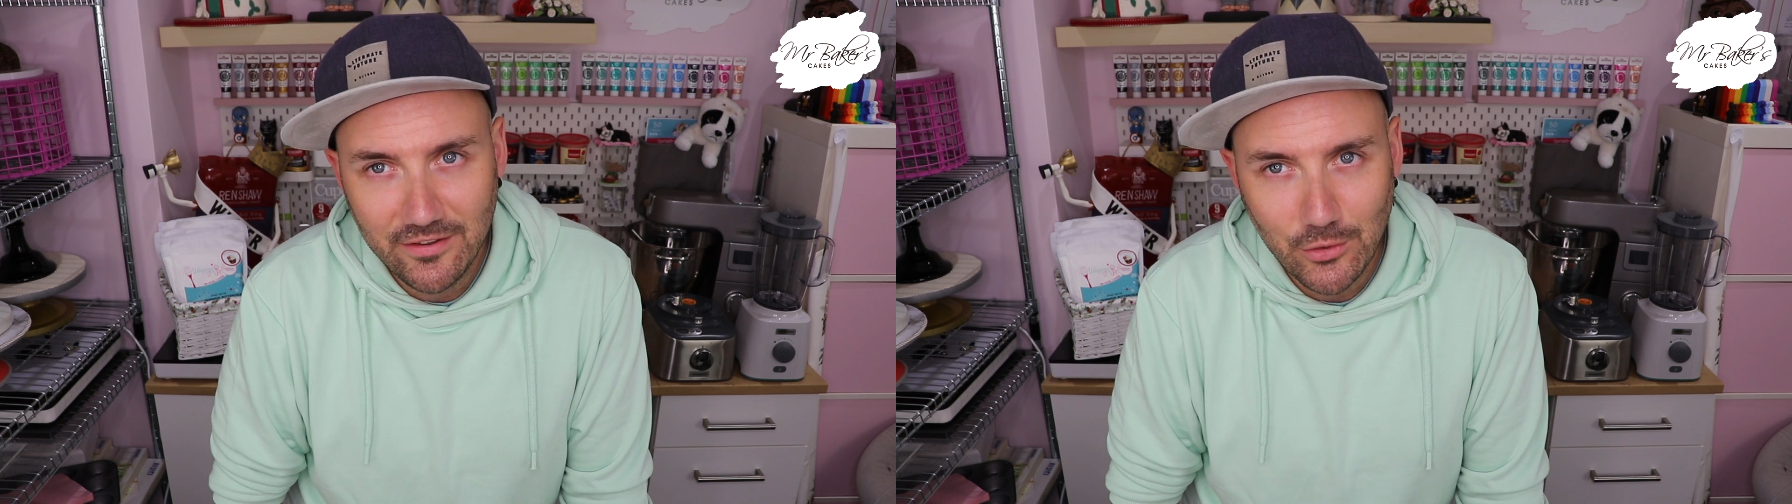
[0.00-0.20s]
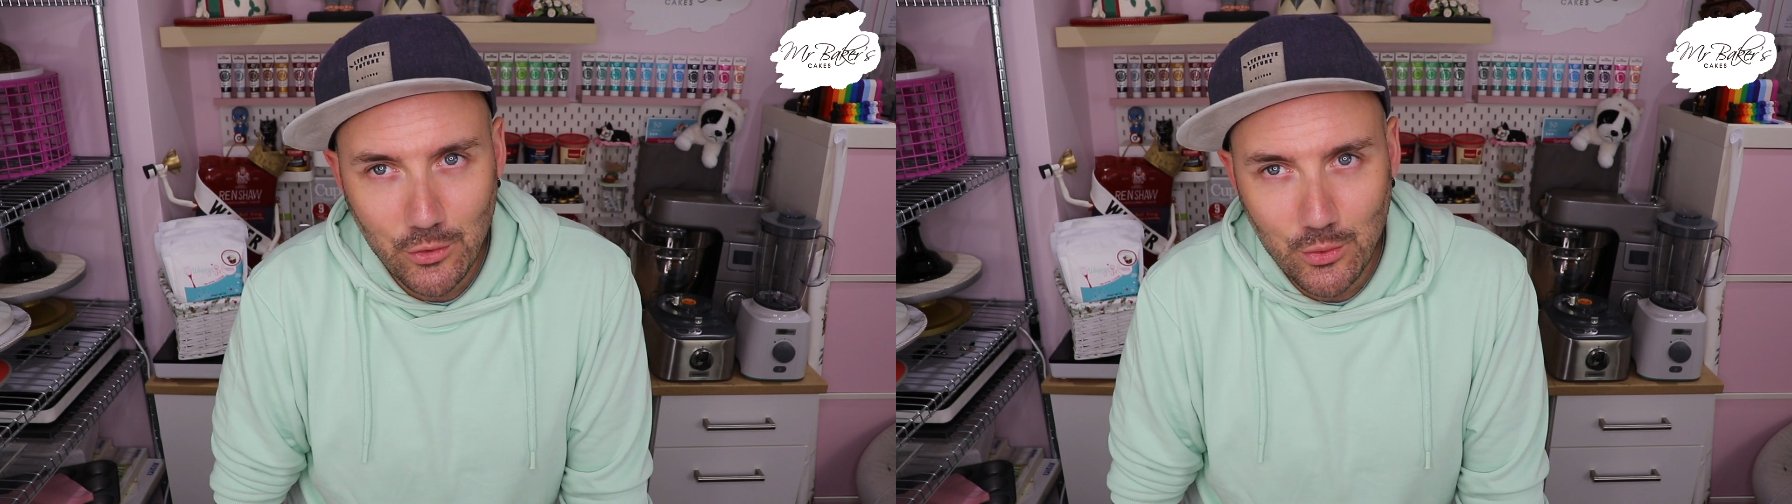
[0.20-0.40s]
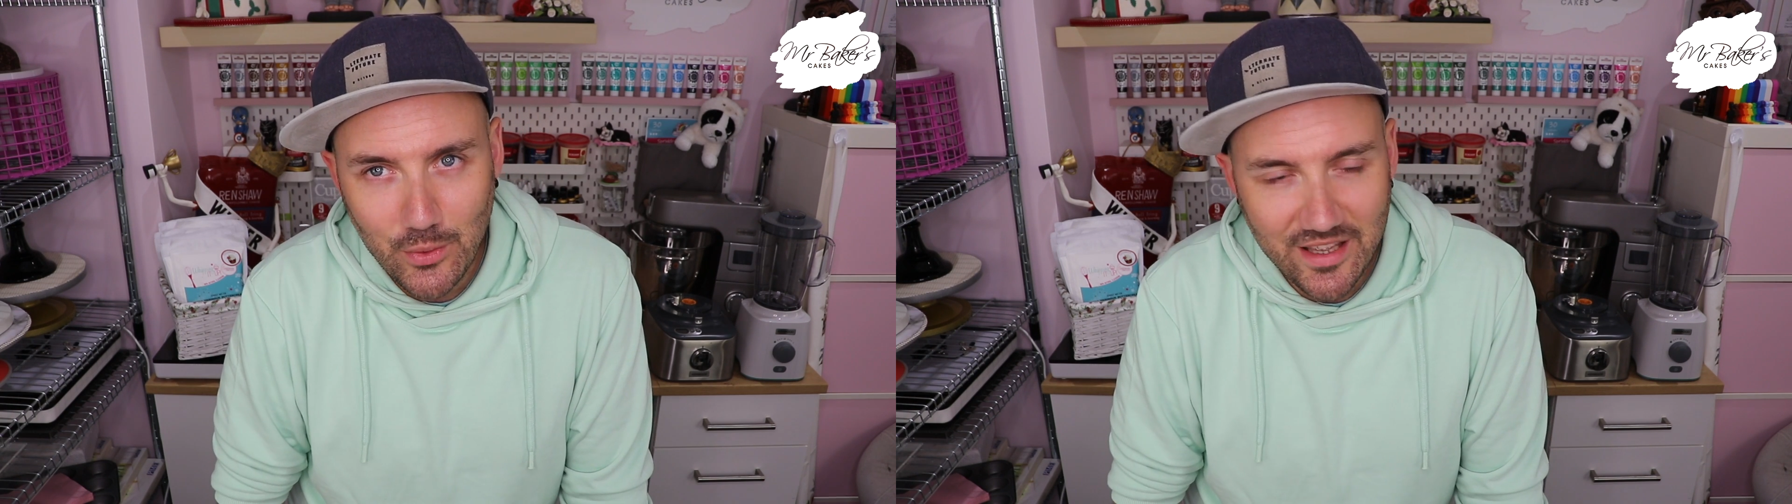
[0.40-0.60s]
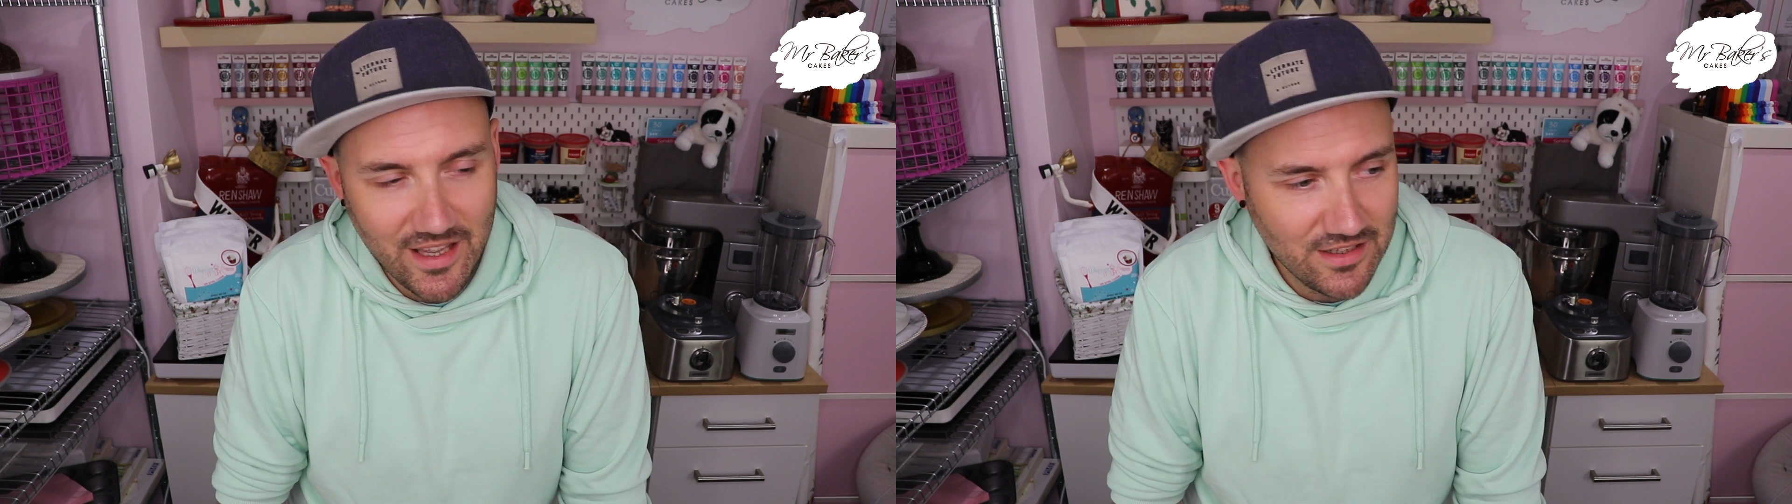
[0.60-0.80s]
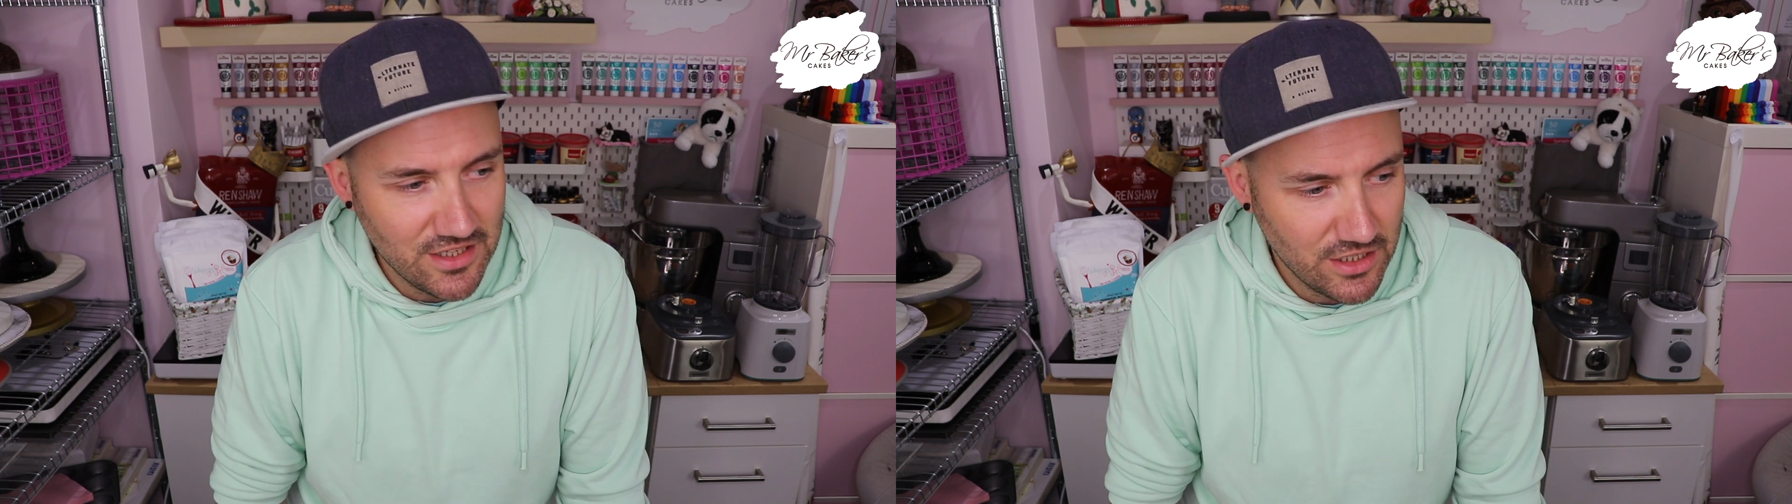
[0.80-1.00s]
saw the
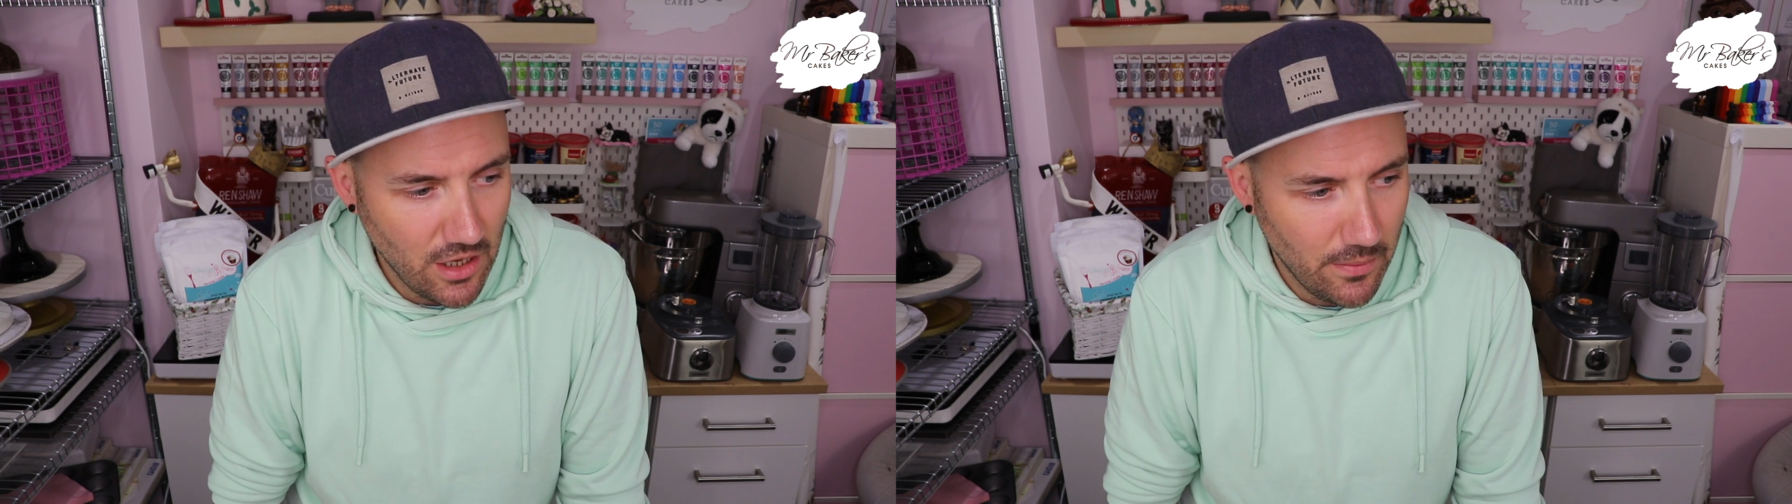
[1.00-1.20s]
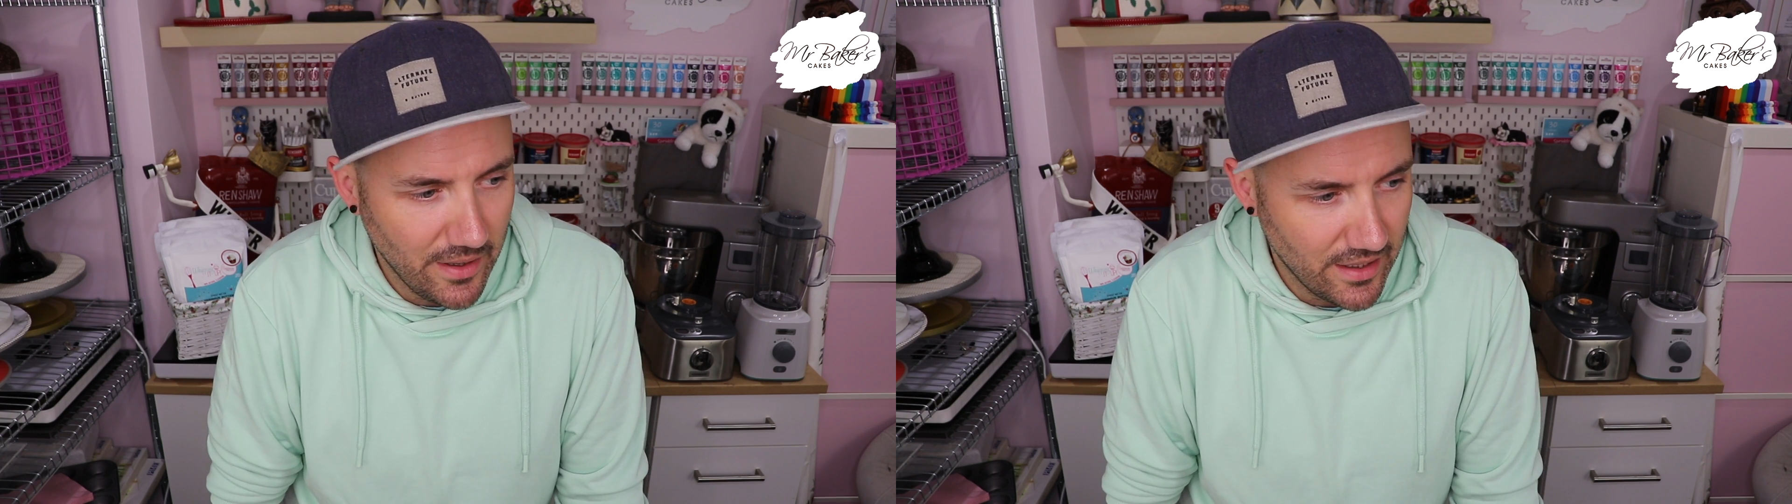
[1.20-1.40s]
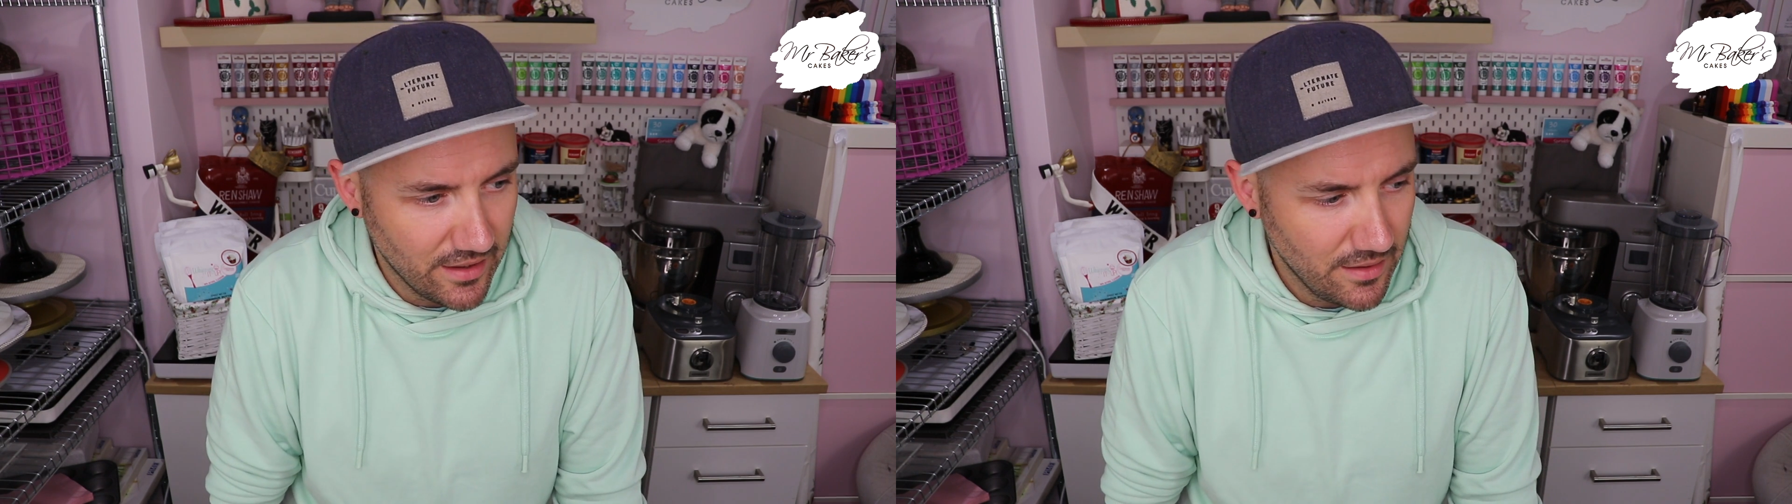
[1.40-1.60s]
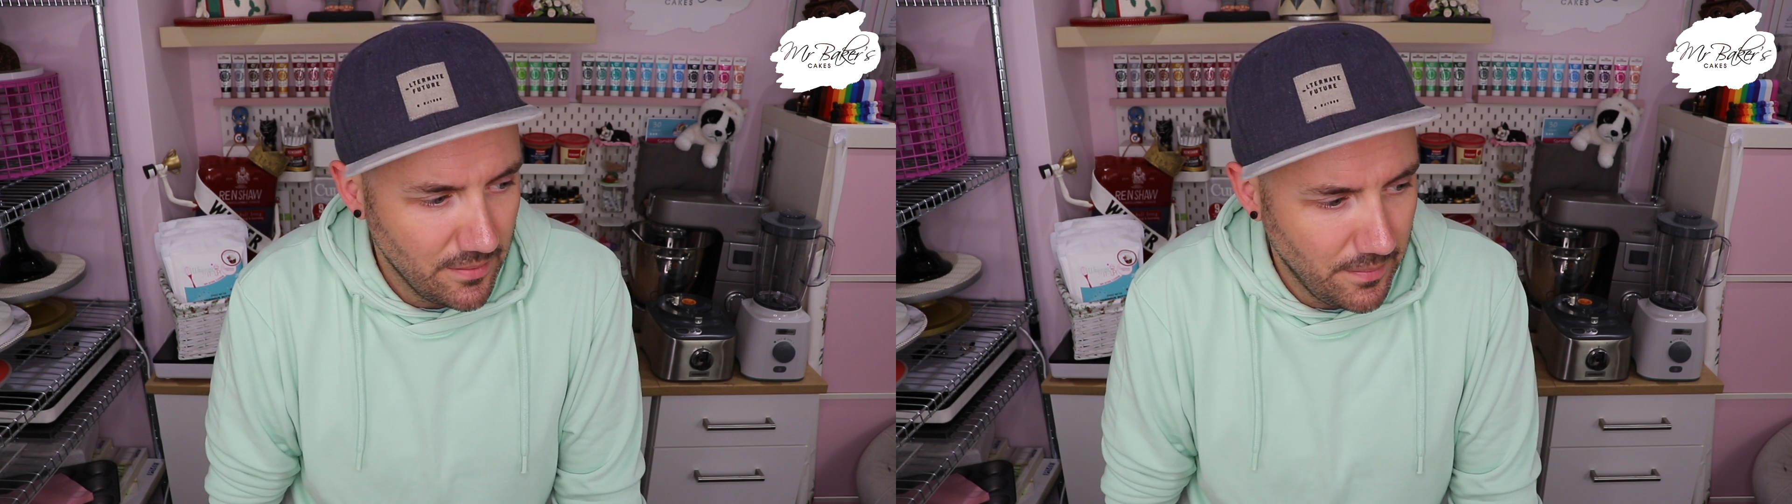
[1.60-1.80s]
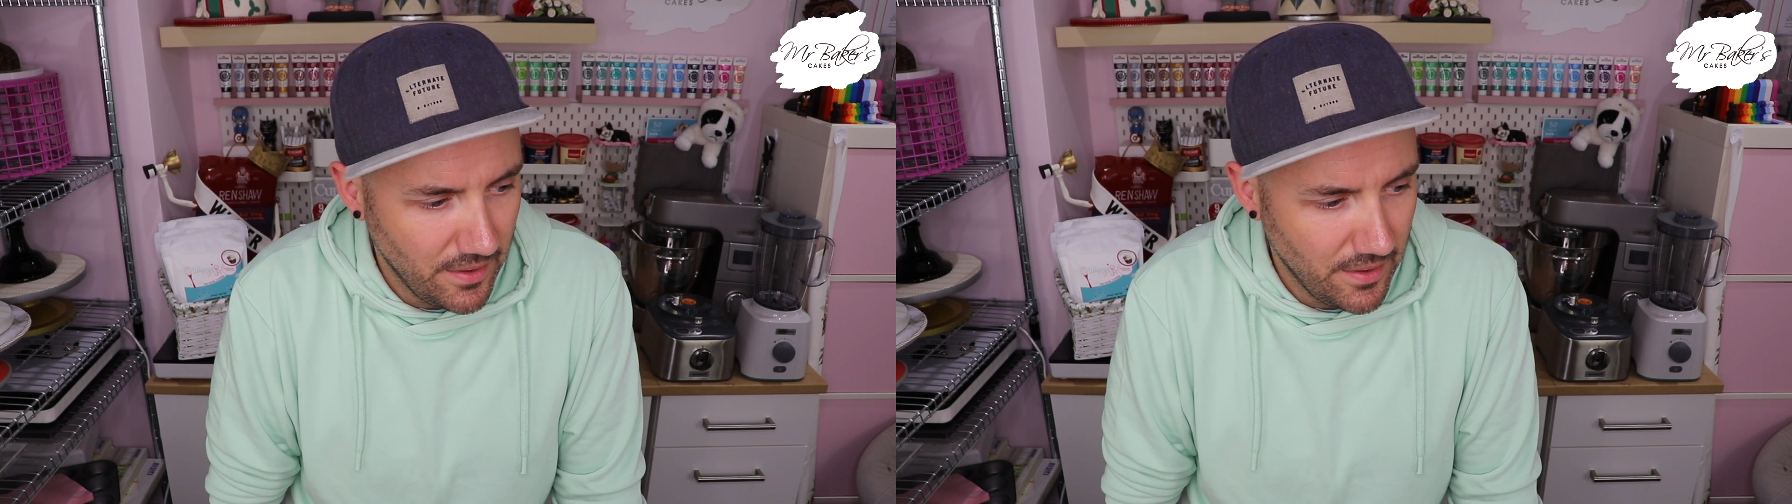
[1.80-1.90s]
weekend going,